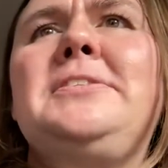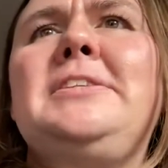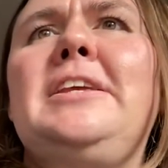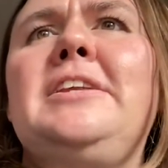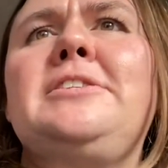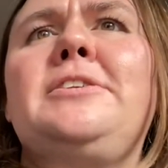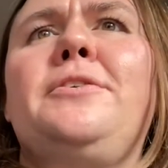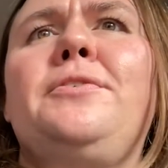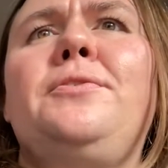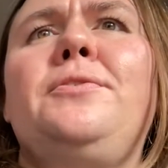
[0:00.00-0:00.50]
in.
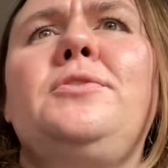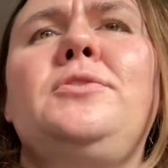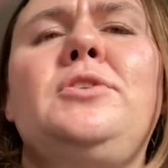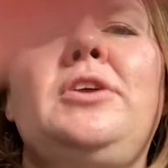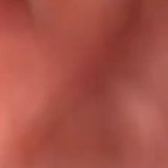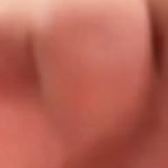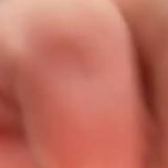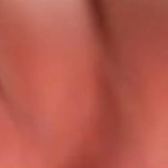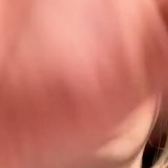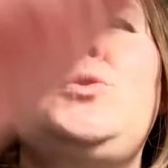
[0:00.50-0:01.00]
So
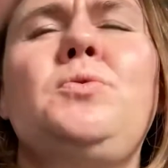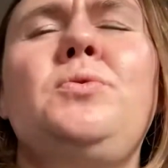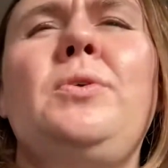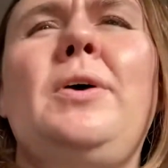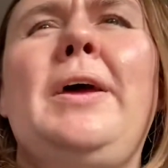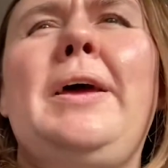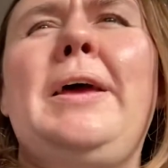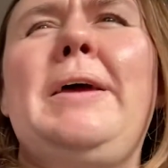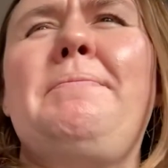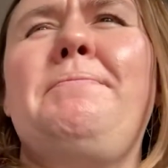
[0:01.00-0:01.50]

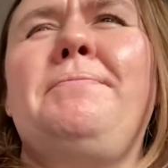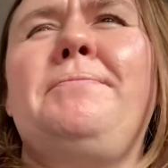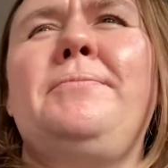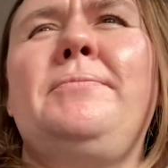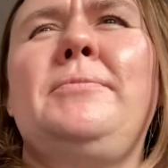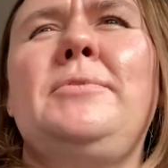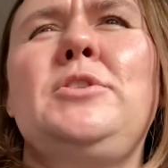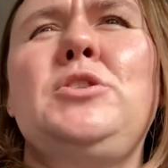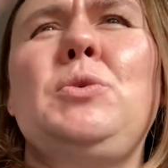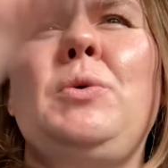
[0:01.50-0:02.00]

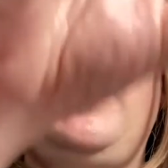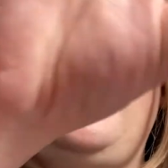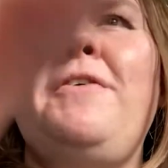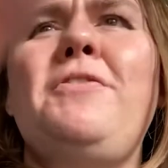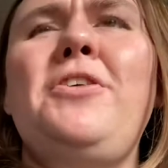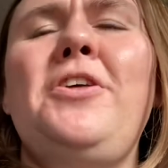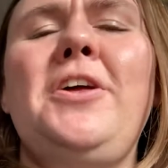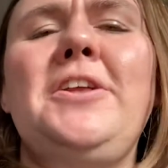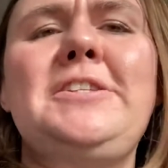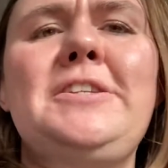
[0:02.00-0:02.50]
12,
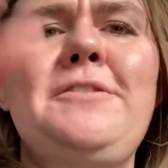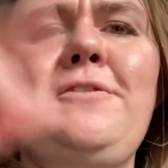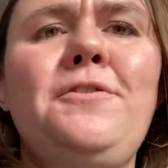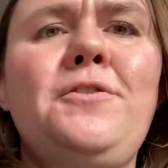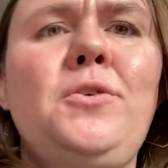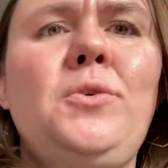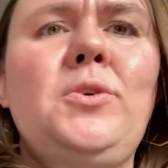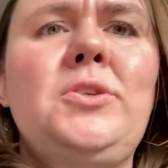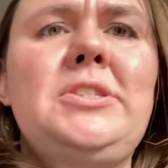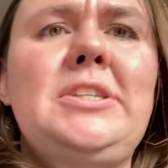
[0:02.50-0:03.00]
13,
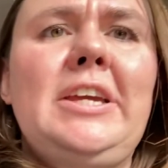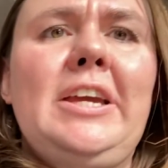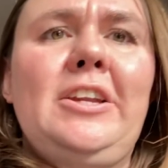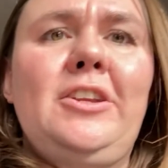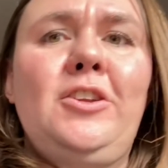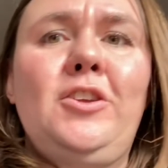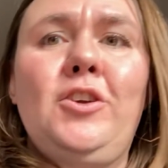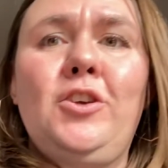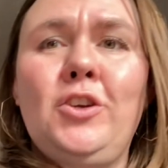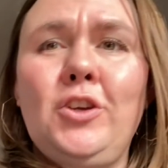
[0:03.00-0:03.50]
14,
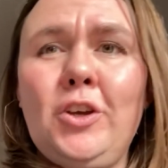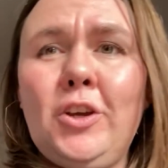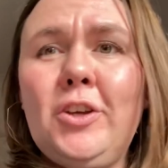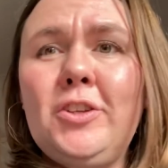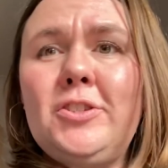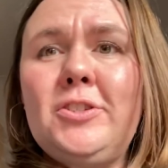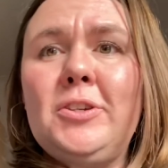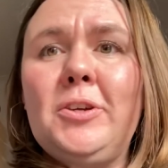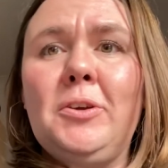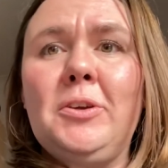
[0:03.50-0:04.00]
you
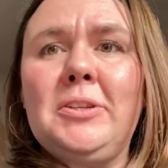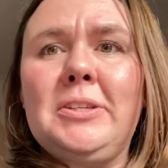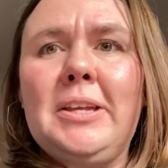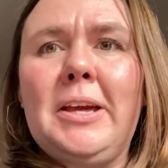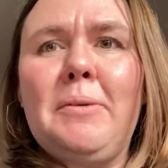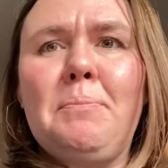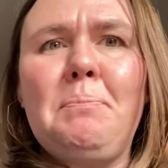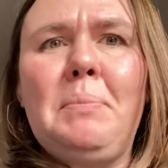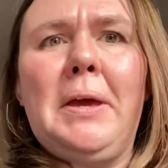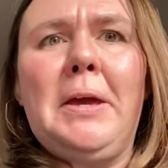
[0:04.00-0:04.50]
could do
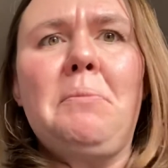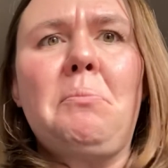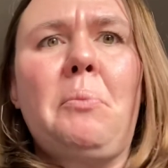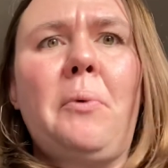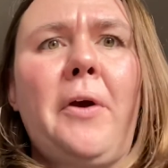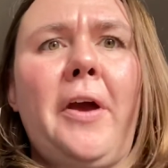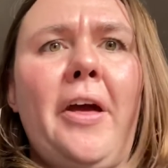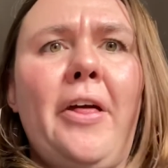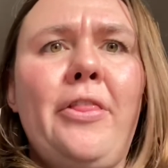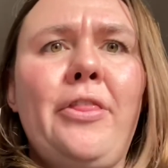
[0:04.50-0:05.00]
a big
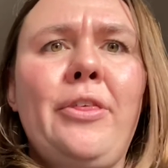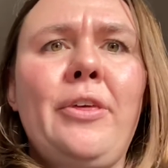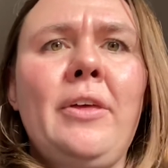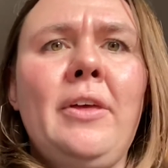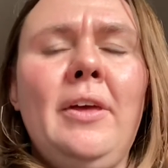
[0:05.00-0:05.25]
breath.